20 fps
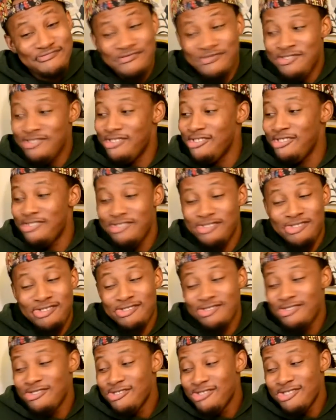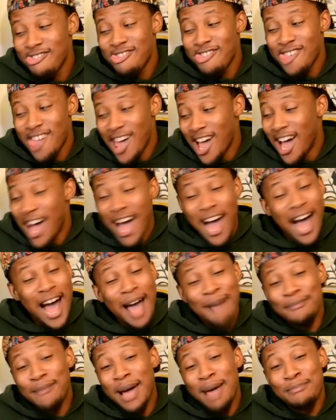hmm,
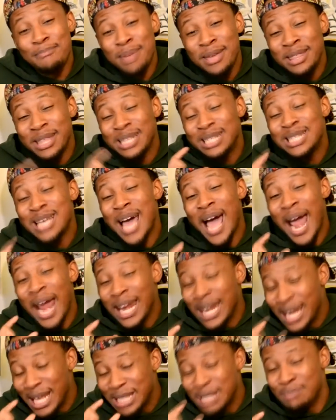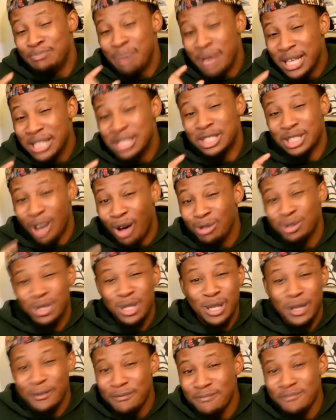I might be the tiniest bit
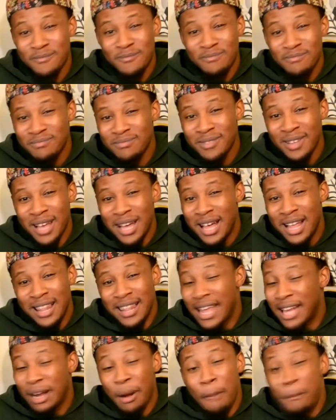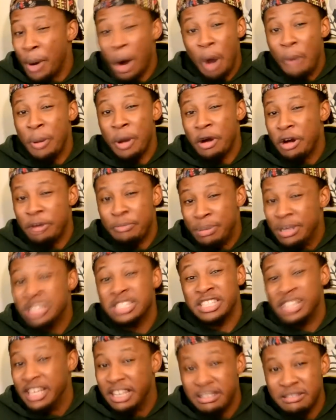salty, like a Bowberry
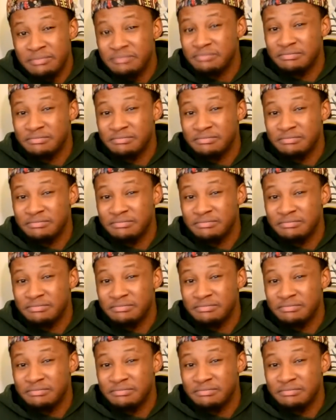biscuit.